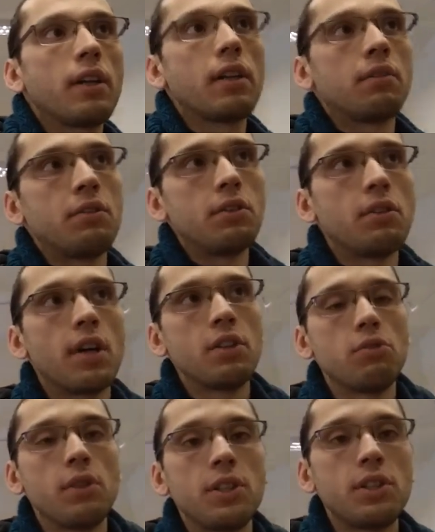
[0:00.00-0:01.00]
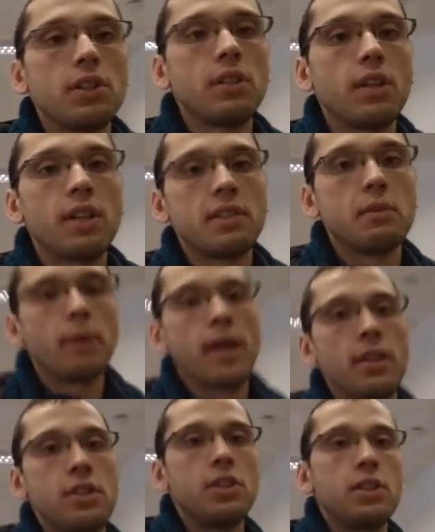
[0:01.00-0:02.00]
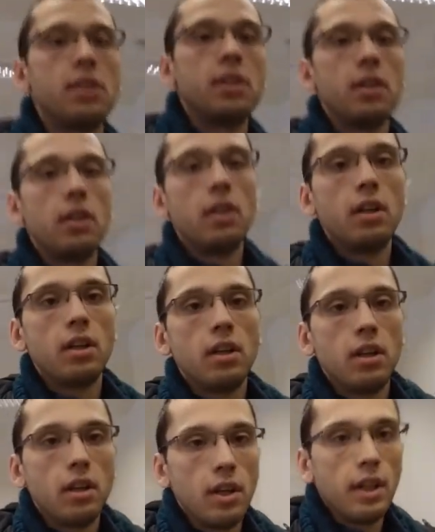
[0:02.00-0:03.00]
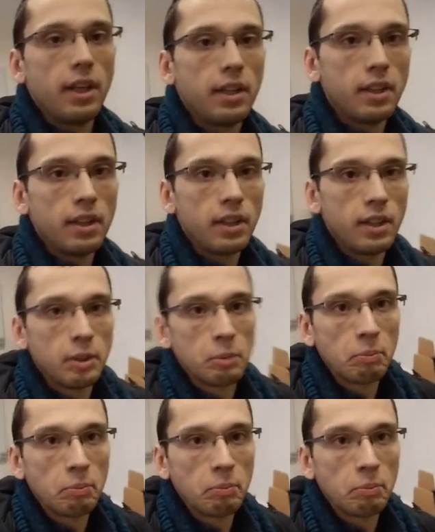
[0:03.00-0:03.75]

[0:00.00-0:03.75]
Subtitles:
after graduation as a manager. And